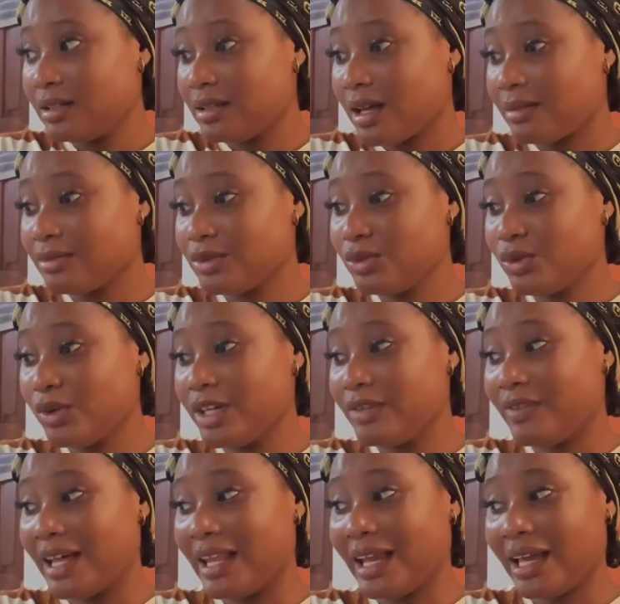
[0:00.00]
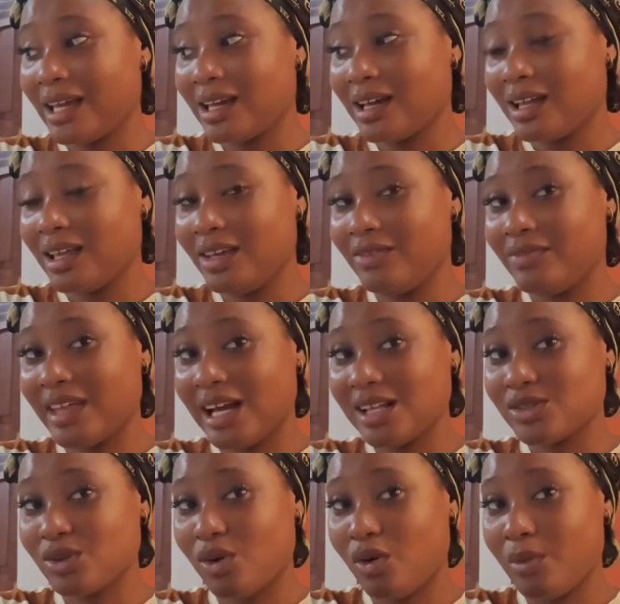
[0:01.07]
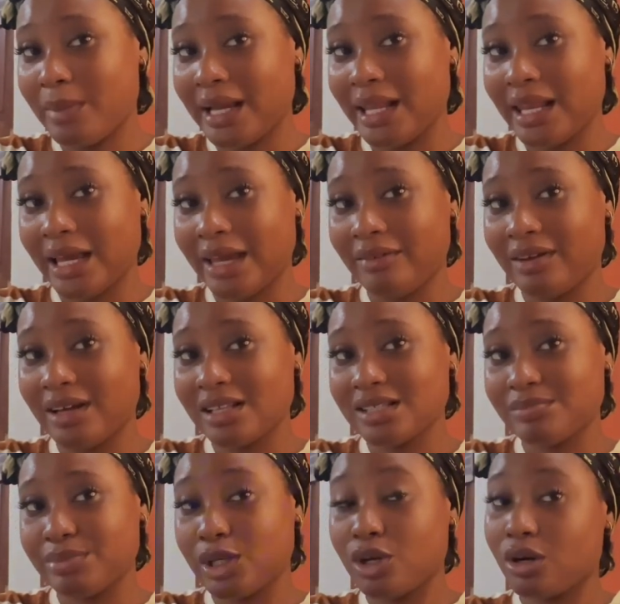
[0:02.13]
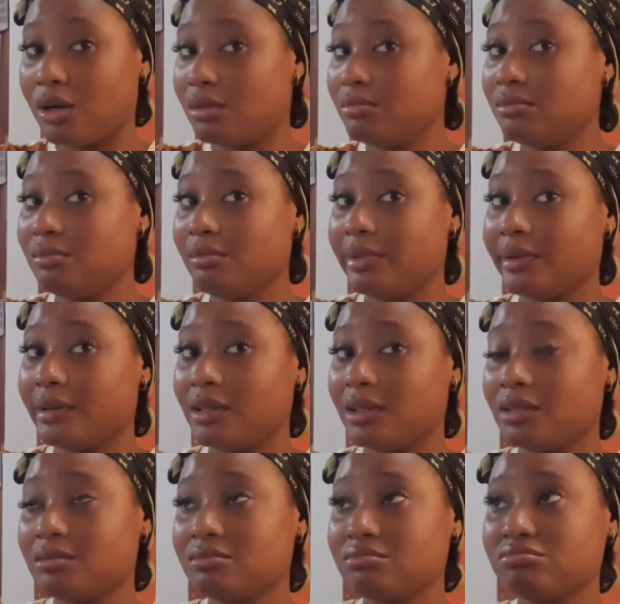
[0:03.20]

I don't know if I like if that's all my life has become, but